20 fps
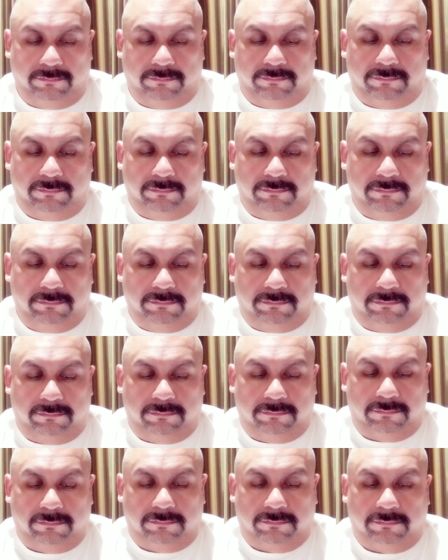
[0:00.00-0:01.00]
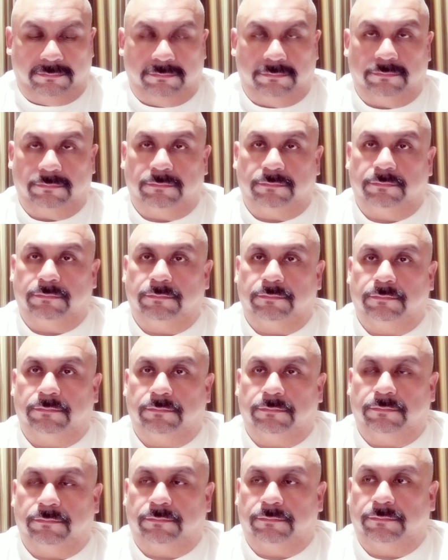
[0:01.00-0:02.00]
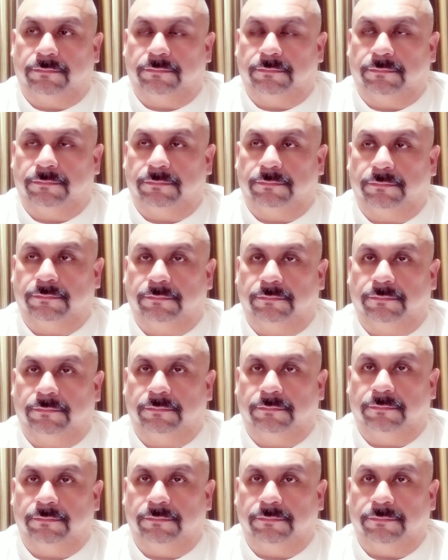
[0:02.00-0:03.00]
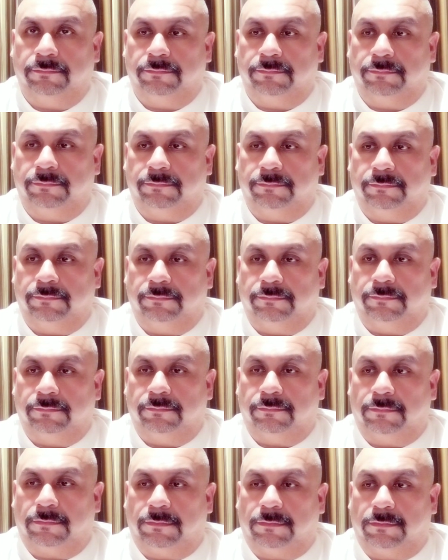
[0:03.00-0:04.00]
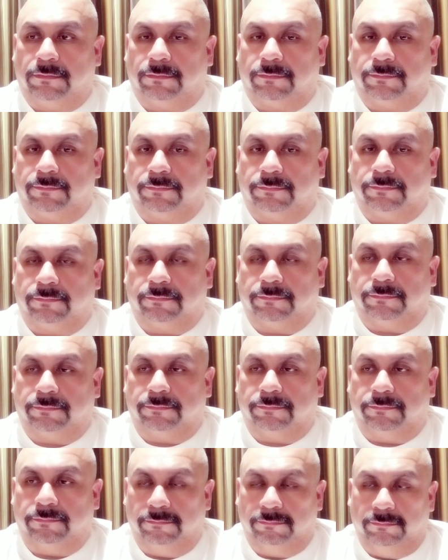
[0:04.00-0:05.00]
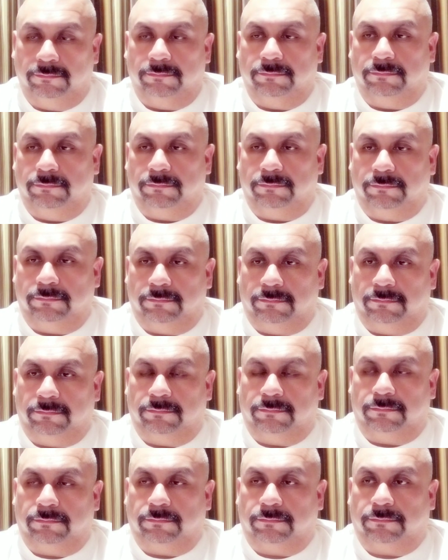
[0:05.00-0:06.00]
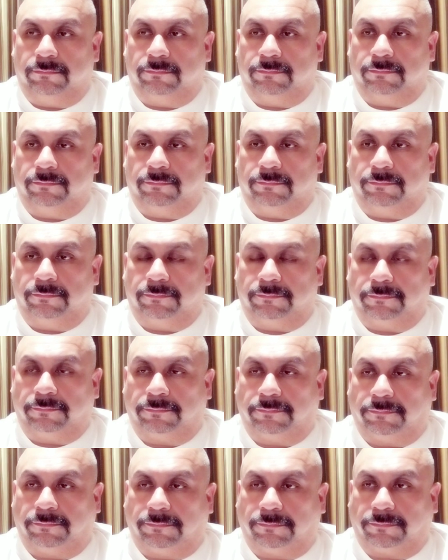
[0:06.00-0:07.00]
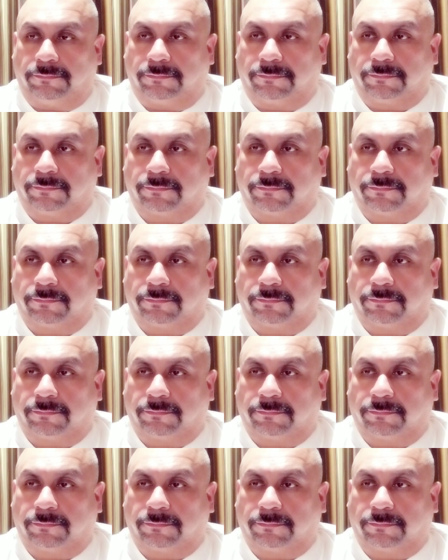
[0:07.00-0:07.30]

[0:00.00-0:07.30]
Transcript: (silent)